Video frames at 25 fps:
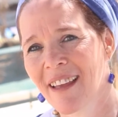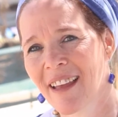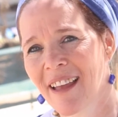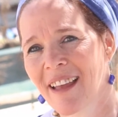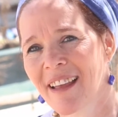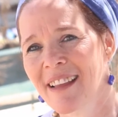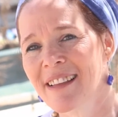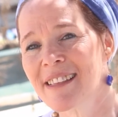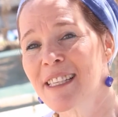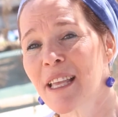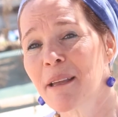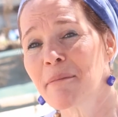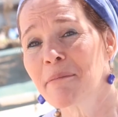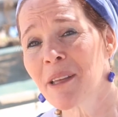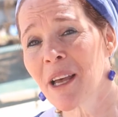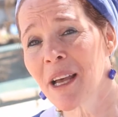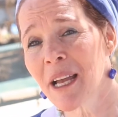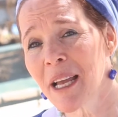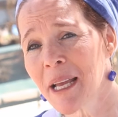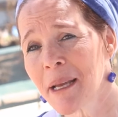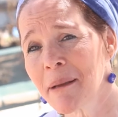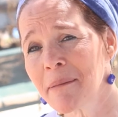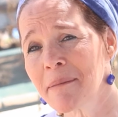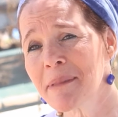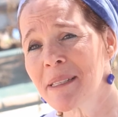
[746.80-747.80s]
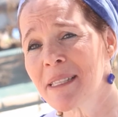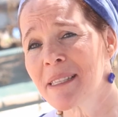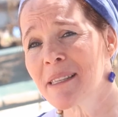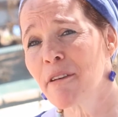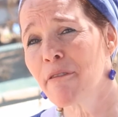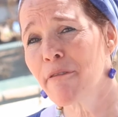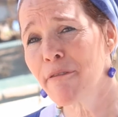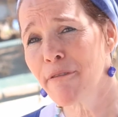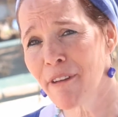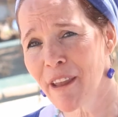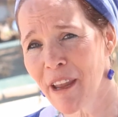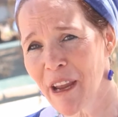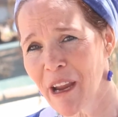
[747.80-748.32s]
And sometimes the
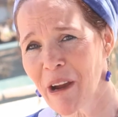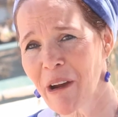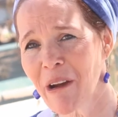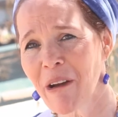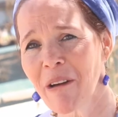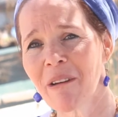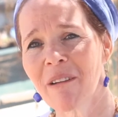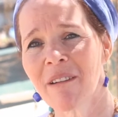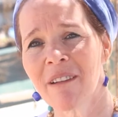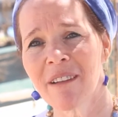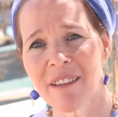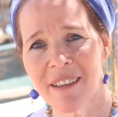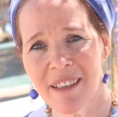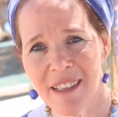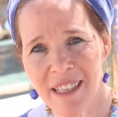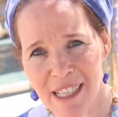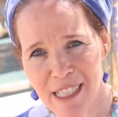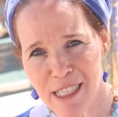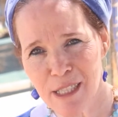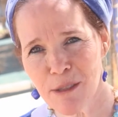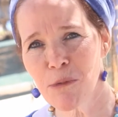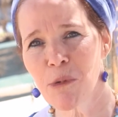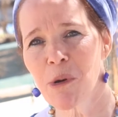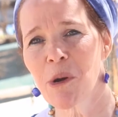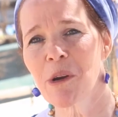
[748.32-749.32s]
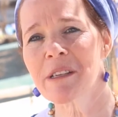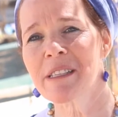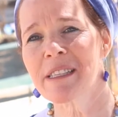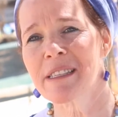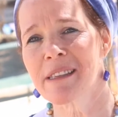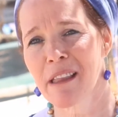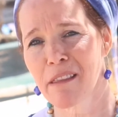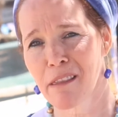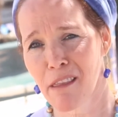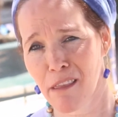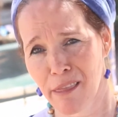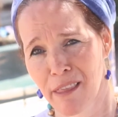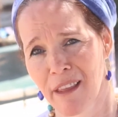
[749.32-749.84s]
fear is worse
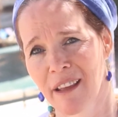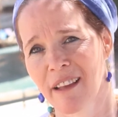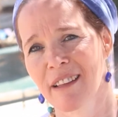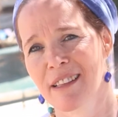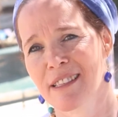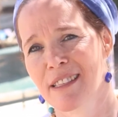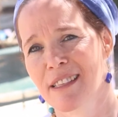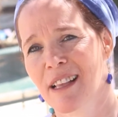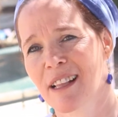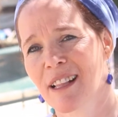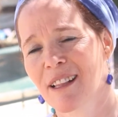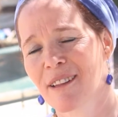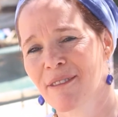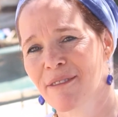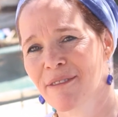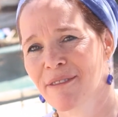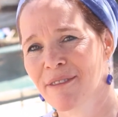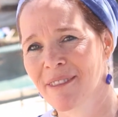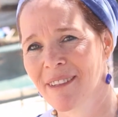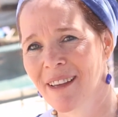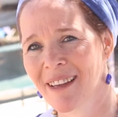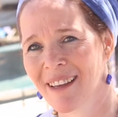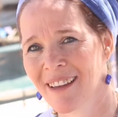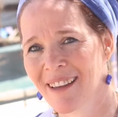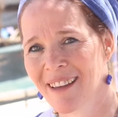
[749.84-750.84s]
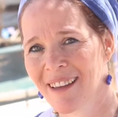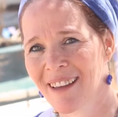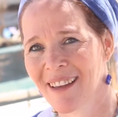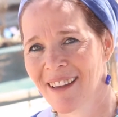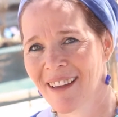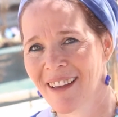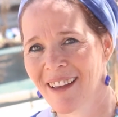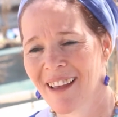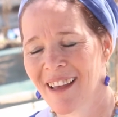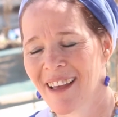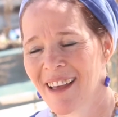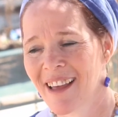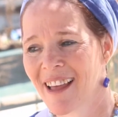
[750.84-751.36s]
than the thing itself.
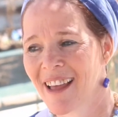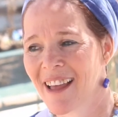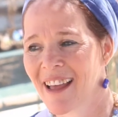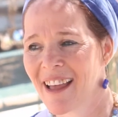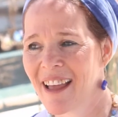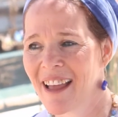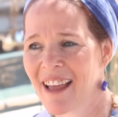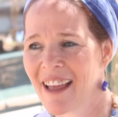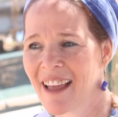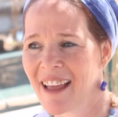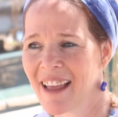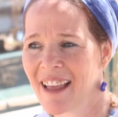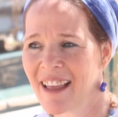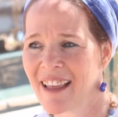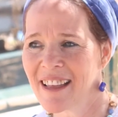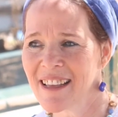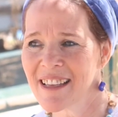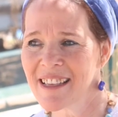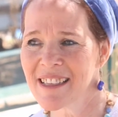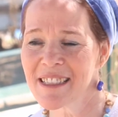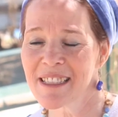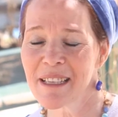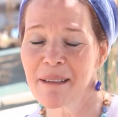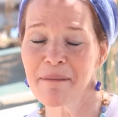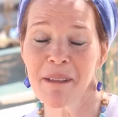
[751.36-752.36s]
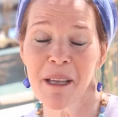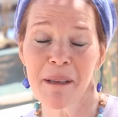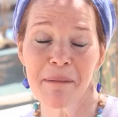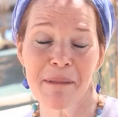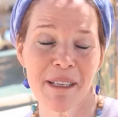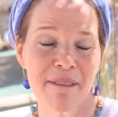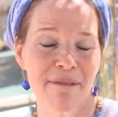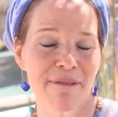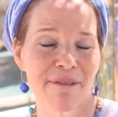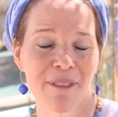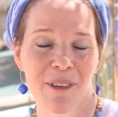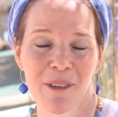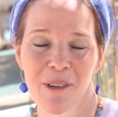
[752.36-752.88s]
And sometimes
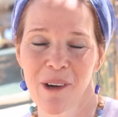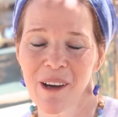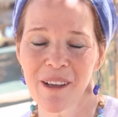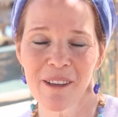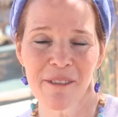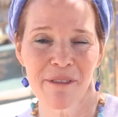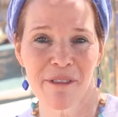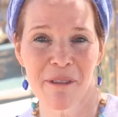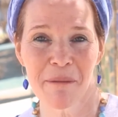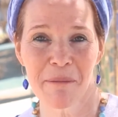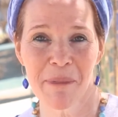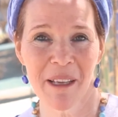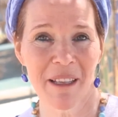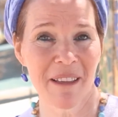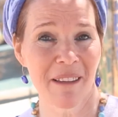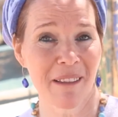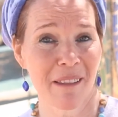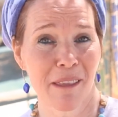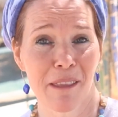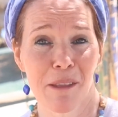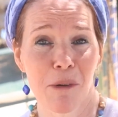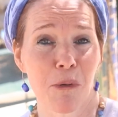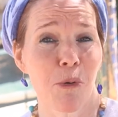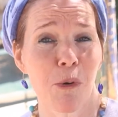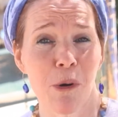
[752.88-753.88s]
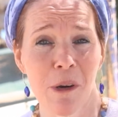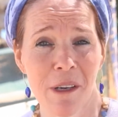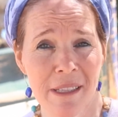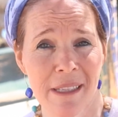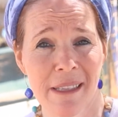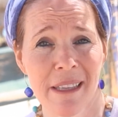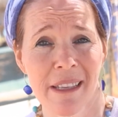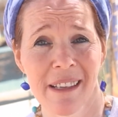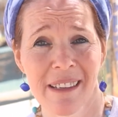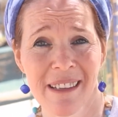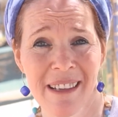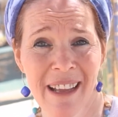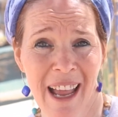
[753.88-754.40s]
if, God forbid, the worst
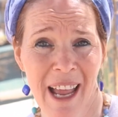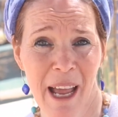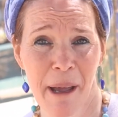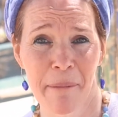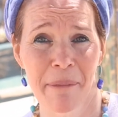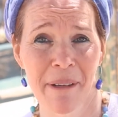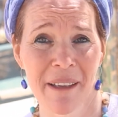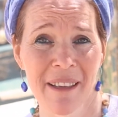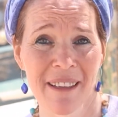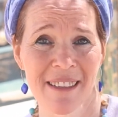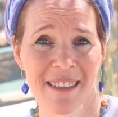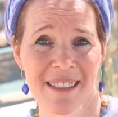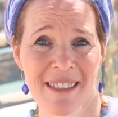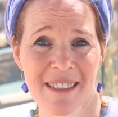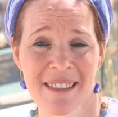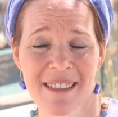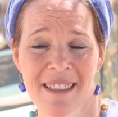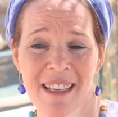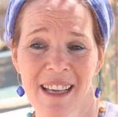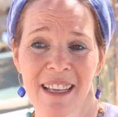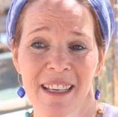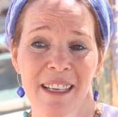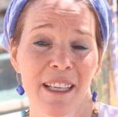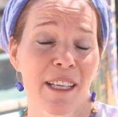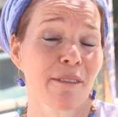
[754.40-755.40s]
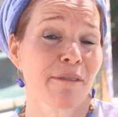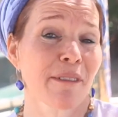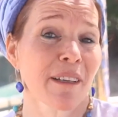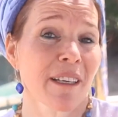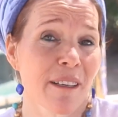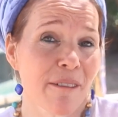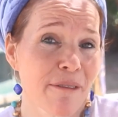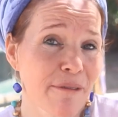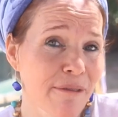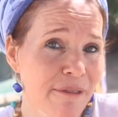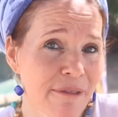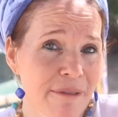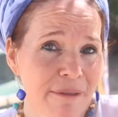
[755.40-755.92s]
thing happens, and even
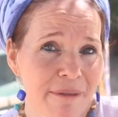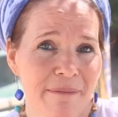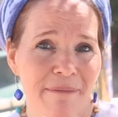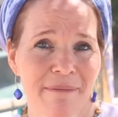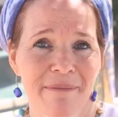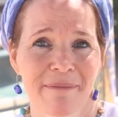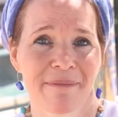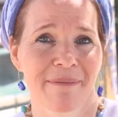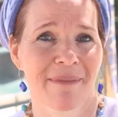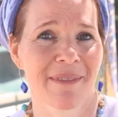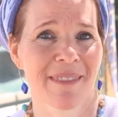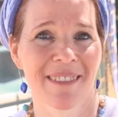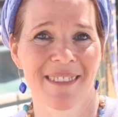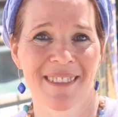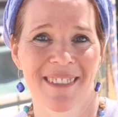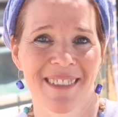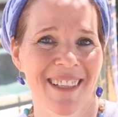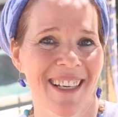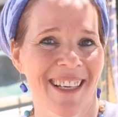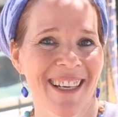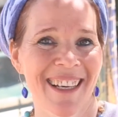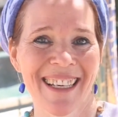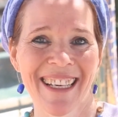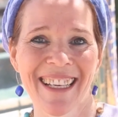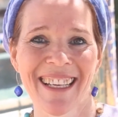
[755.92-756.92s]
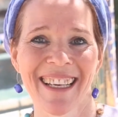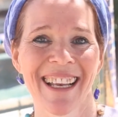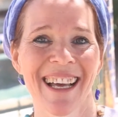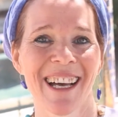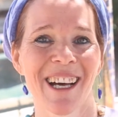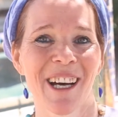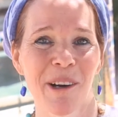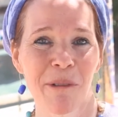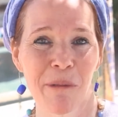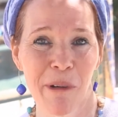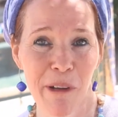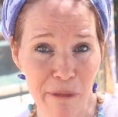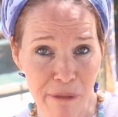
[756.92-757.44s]
if,
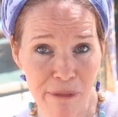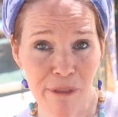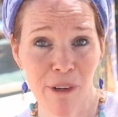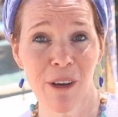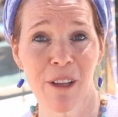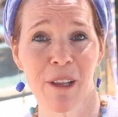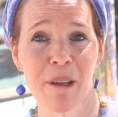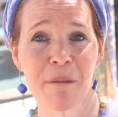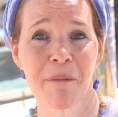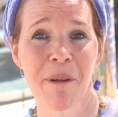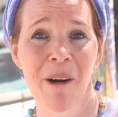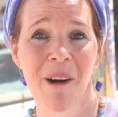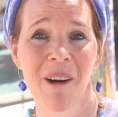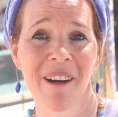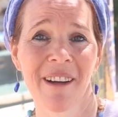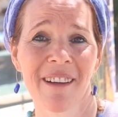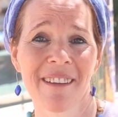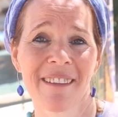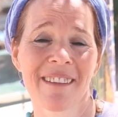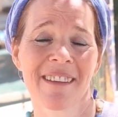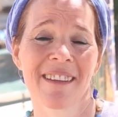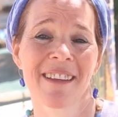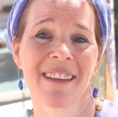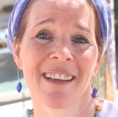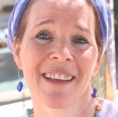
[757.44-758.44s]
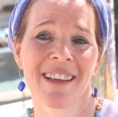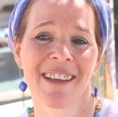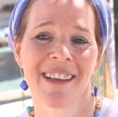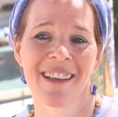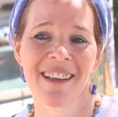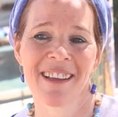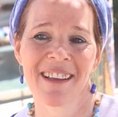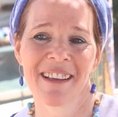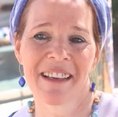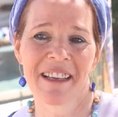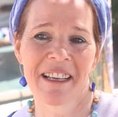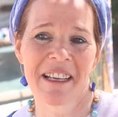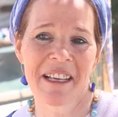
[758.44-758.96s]
Khalila, we fall apart,
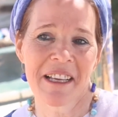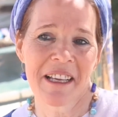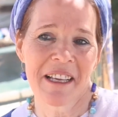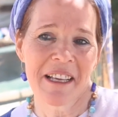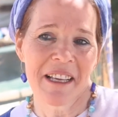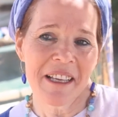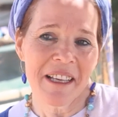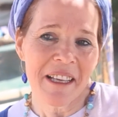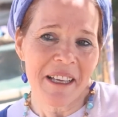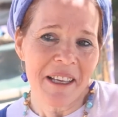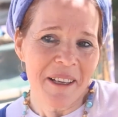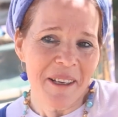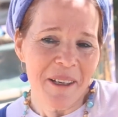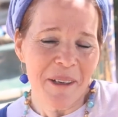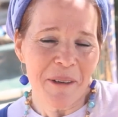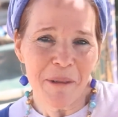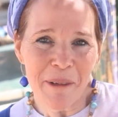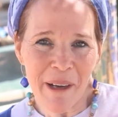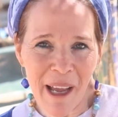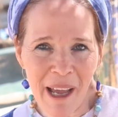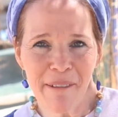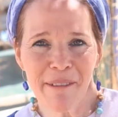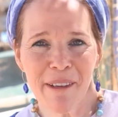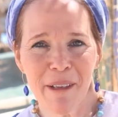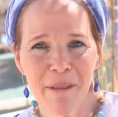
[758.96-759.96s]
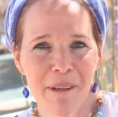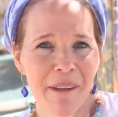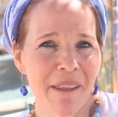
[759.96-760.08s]
we have it